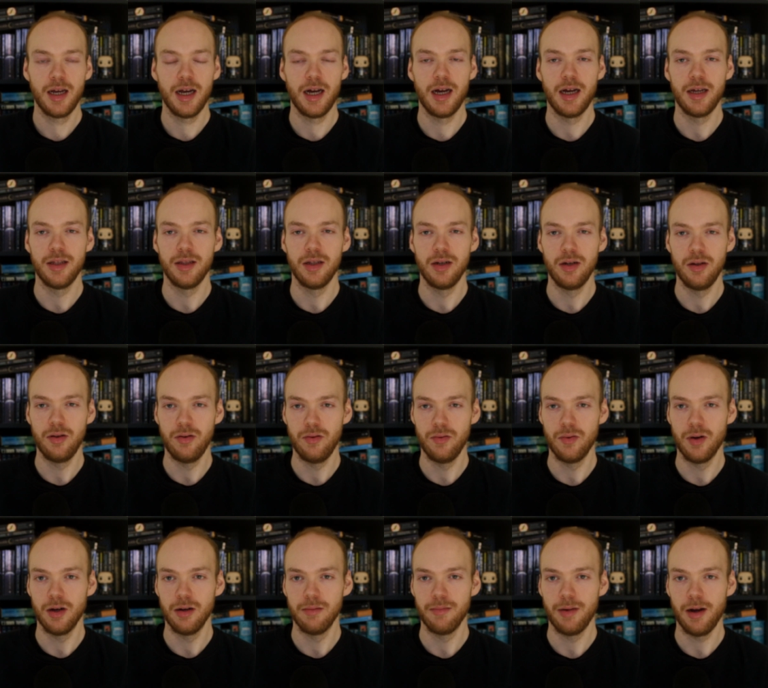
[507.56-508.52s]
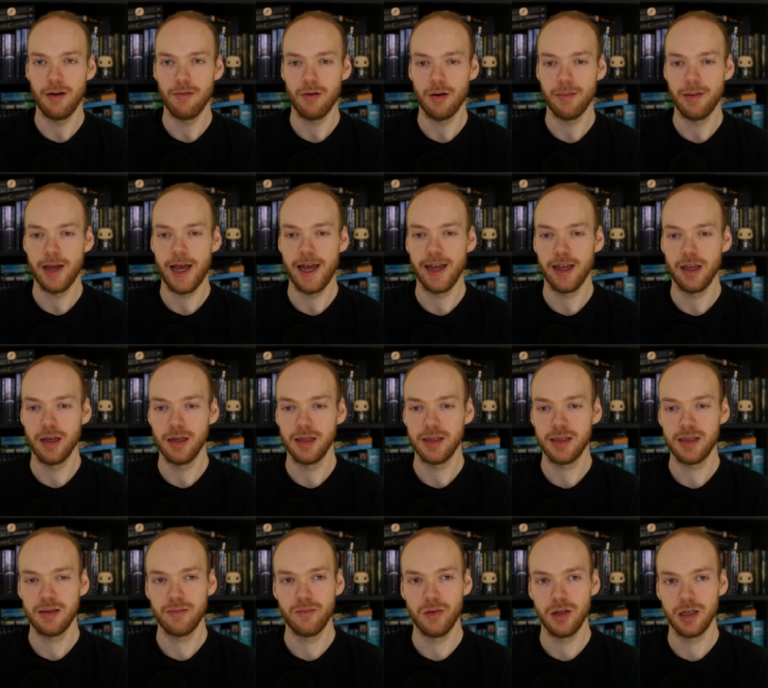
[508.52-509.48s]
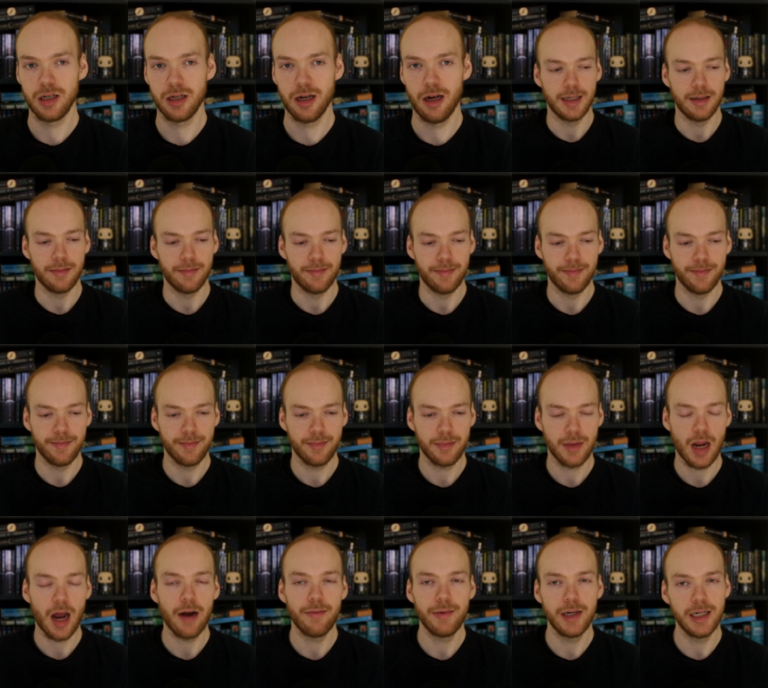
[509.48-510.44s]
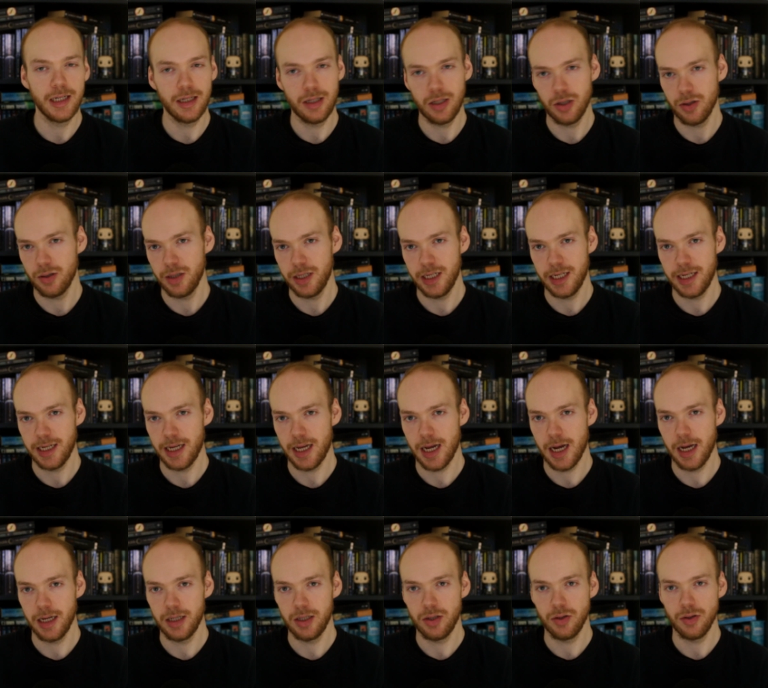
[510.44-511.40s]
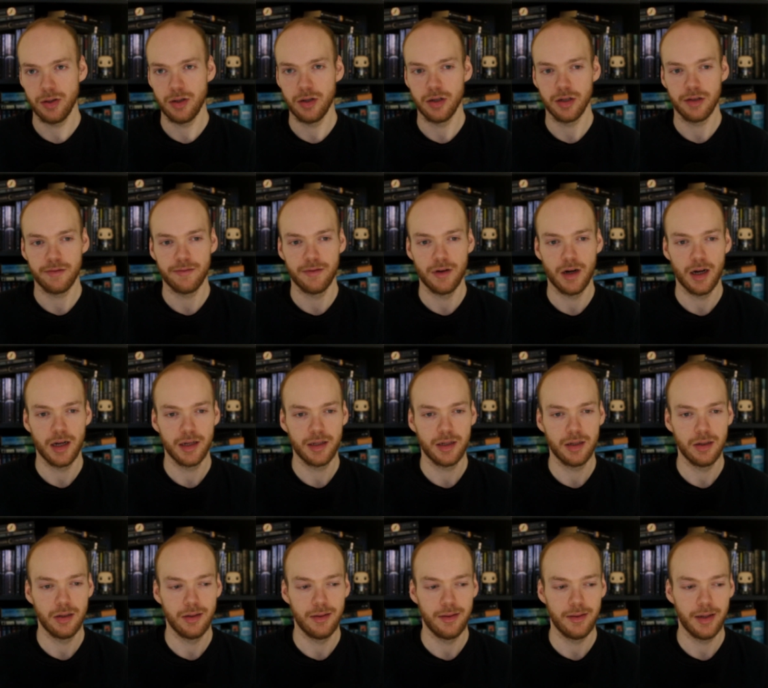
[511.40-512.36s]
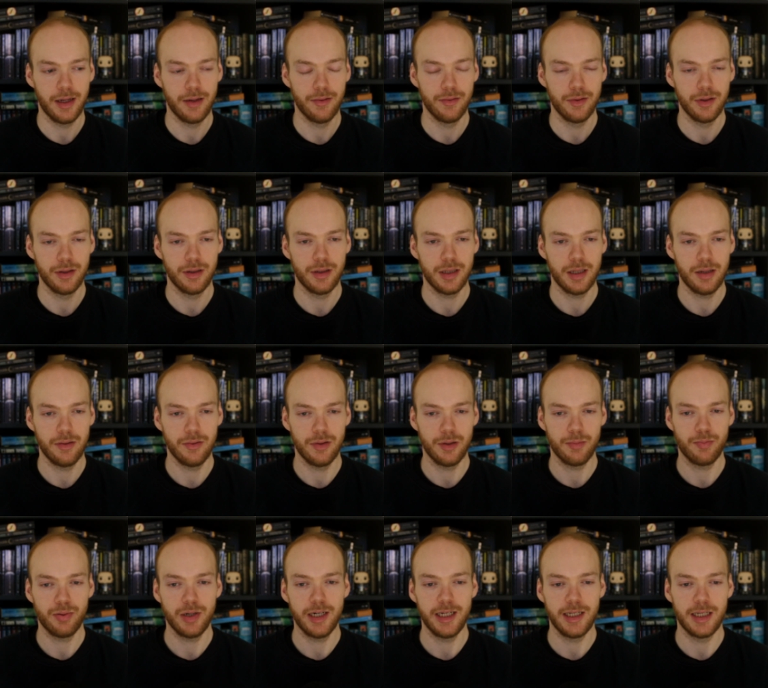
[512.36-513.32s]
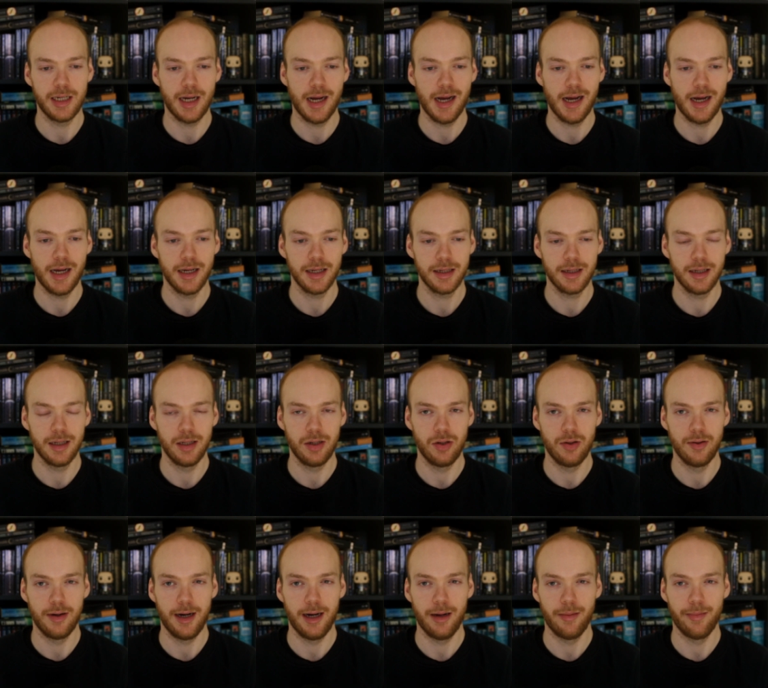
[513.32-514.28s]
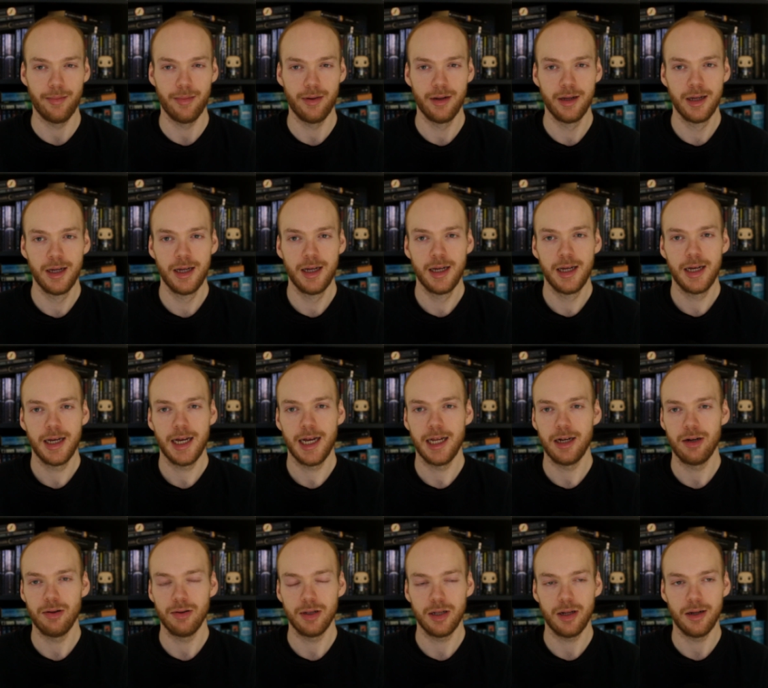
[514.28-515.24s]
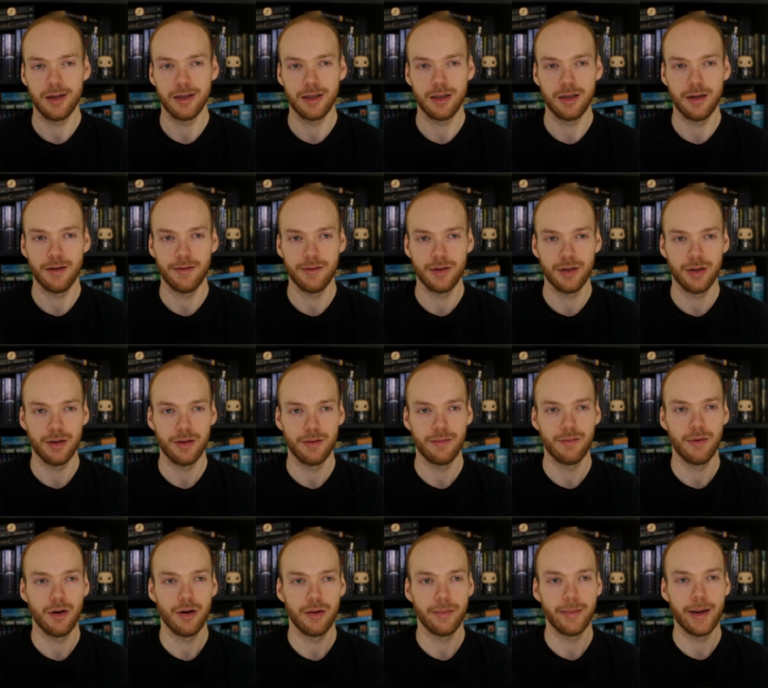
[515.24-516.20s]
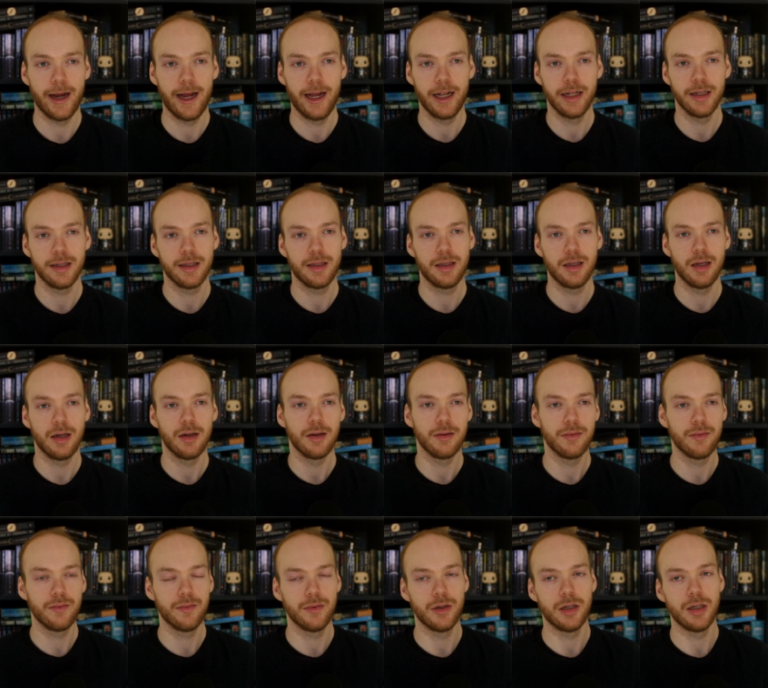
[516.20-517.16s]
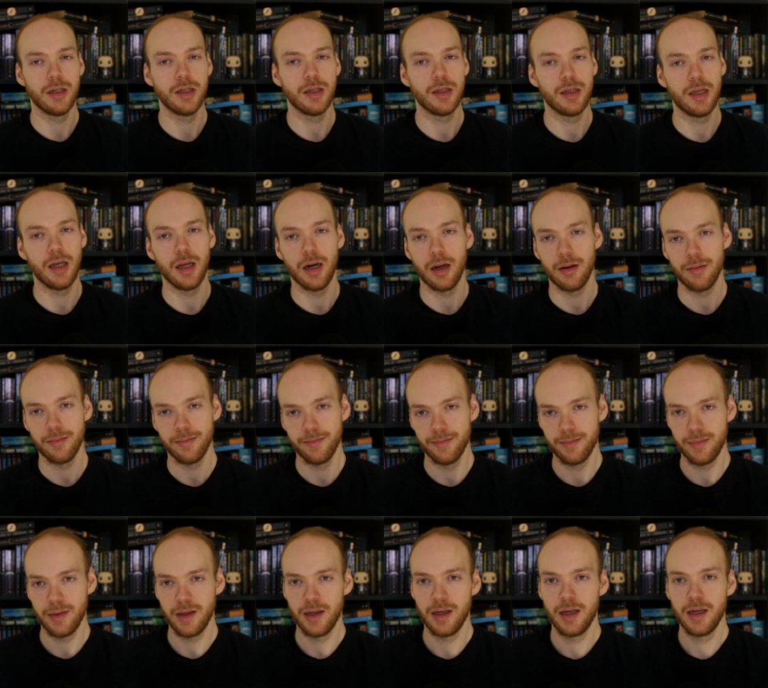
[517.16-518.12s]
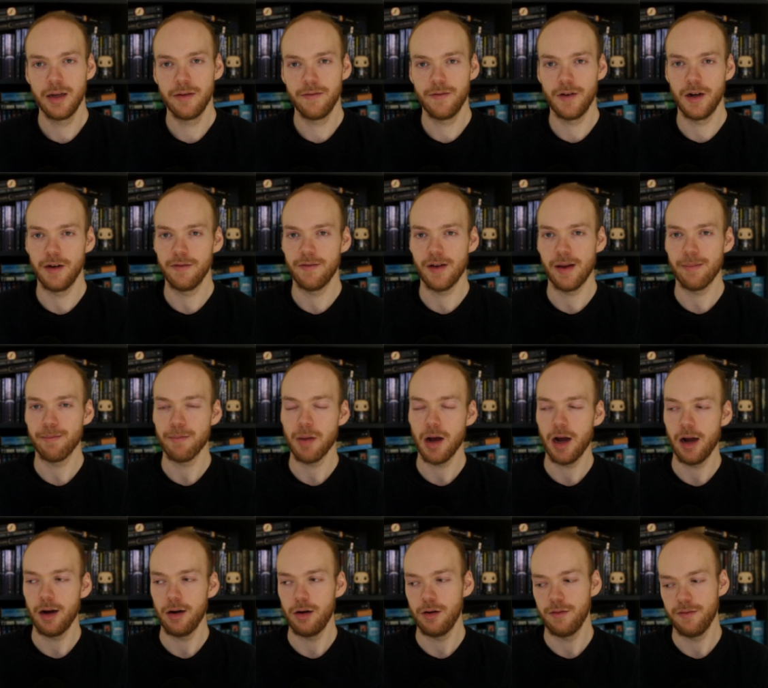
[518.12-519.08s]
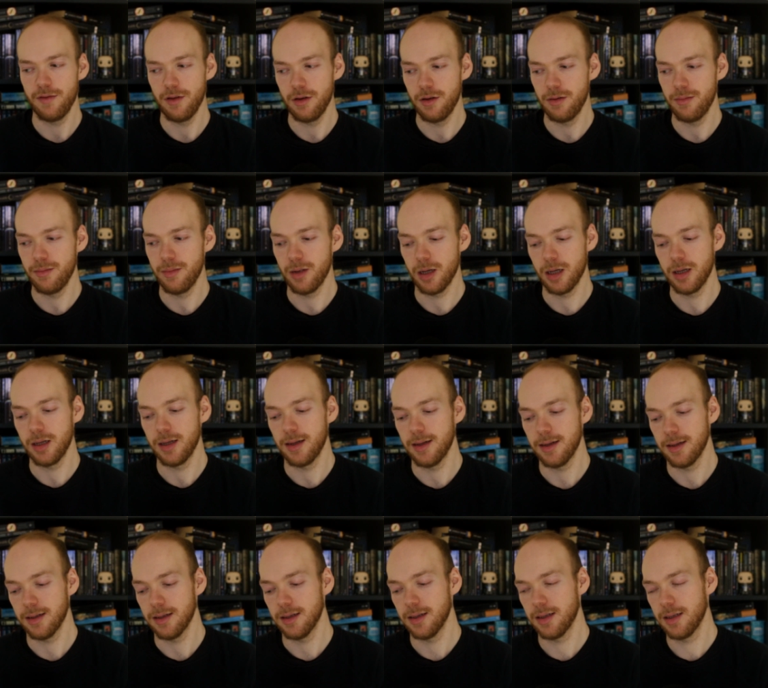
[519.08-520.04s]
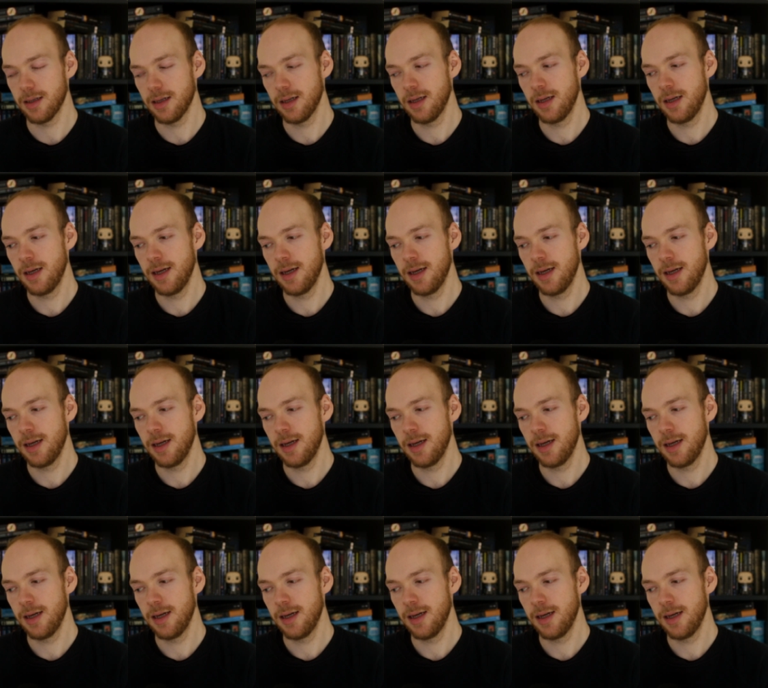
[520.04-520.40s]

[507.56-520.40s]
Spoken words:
the new one by Robert Eggers, which I really enjoyed it. I enjoyed Nosferatu. It was pretty dark and grim, and there was lots of sort of romance that was very vampire of them, and